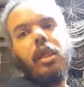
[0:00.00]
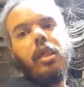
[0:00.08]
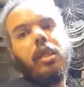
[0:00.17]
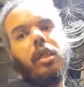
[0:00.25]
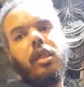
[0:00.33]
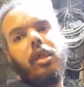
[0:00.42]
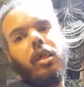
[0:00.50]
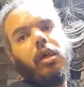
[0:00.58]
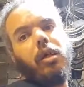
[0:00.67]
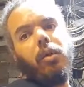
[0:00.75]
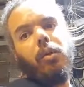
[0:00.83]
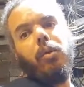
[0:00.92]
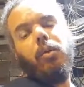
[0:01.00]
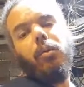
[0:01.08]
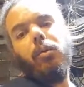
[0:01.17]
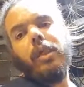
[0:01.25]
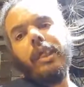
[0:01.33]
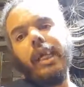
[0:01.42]
So
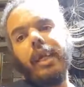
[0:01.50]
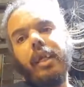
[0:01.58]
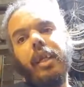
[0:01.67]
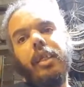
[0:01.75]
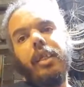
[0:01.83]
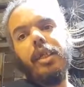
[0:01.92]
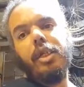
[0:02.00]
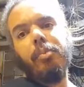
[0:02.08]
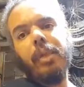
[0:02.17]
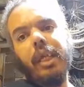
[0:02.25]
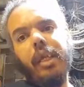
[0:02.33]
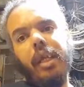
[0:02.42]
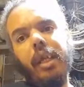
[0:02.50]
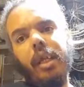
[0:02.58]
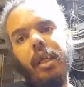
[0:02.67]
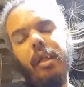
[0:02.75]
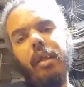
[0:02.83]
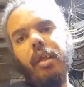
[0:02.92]
technically
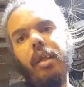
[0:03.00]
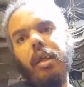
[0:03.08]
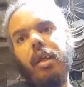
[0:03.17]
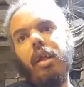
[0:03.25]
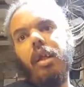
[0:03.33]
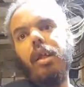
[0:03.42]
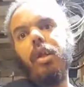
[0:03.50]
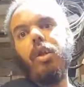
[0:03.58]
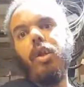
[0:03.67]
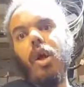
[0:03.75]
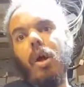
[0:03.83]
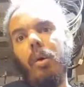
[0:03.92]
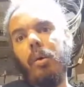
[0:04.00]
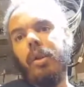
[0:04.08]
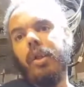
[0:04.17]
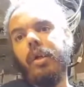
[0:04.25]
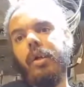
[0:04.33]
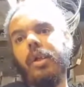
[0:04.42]
speaking, no,
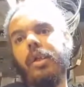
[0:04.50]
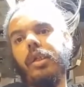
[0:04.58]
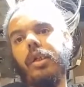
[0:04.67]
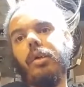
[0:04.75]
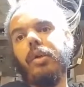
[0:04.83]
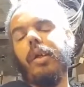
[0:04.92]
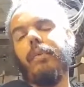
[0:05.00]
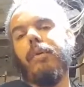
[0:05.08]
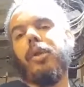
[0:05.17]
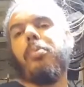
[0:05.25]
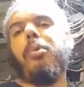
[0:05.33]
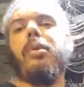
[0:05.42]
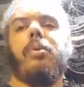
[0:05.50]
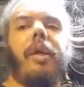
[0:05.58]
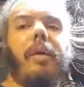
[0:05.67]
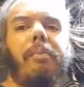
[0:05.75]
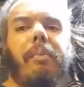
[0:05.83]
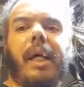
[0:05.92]
there is no difference
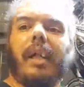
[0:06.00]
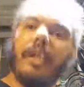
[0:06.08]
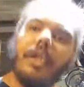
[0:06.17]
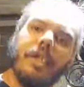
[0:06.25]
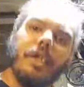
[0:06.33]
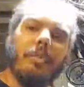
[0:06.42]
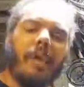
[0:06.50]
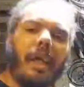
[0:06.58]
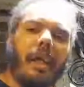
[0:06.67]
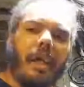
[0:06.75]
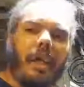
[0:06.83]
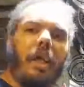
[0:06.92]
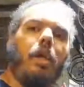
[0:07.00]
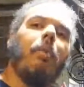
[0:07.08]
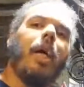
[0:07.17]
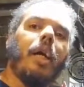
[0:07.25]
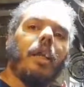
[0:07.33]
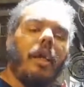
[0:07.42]
between a pedal assist bike and an
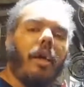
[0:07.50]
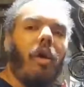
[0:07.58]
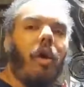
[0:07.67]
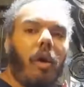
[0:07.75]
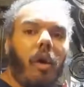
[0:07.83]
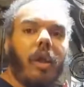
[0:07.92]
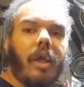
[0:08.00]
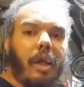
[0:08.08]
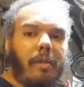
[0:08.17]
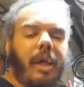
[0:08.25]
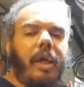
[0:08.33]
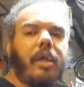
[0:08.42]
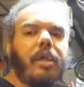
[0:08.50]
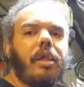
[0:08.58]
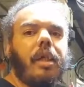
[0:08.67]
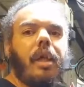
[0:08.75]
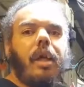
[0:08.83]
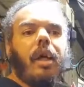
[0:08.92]
e-bike. They are all e-bikes.
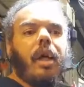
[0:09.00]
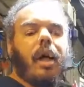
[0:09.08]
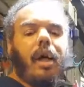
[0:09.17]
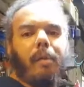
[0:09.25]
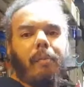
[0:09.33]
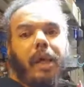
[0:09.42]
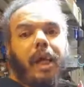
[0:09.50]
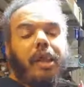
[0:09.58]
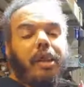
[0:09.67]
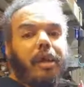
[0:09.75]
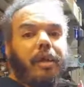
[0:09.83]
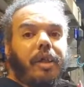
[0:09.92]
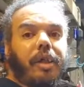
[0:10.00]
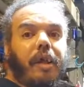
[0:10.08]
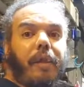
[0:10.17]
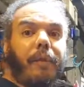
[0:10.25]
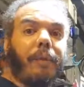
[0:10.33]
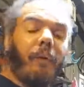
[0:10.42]
There's
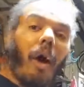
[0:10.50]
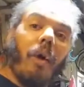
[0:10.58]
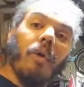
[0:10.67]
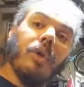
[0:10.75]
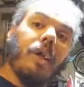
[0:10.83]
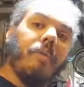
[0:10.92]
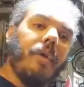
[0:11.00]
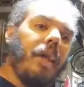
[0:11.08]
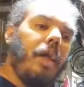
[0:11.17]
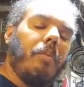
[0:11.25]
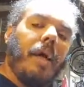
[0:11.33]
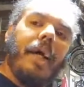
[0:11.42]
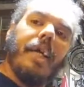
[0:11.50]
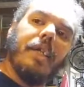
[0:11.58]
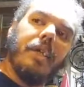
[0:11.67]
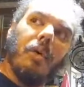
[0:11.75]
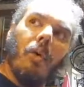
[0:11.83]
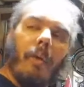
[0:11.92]
throttle driven e-bikes
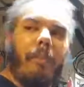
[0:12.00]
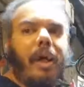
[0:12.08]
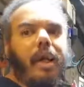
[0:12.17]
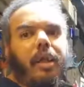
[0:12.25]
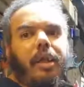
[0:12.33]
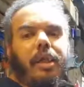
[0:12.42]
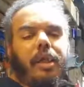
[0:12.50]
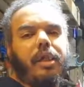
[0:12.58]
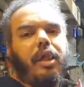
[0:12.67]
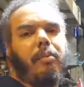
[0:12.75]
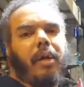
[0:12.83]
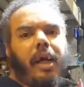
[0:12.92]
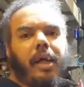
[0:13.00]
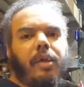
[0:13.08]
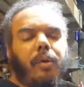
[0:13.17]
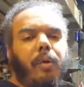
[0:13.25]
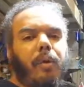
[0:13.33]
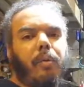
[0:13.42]
or pedal assist
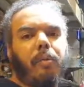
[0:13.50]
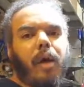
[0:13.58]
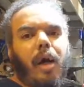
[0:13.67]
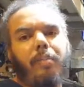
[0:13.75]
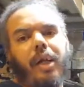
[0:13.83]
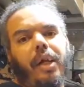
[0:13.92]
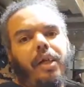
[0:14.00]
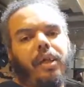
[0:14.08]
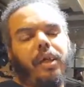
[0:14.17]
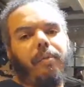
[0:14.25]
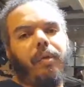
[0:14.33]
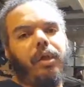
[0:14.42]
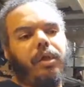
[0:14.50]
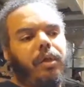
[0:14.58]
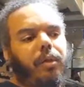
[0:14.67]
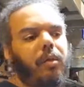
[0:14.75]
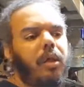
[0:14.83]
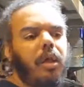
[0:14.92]
e-bikes or combinations of the
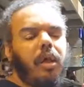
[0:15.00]
two.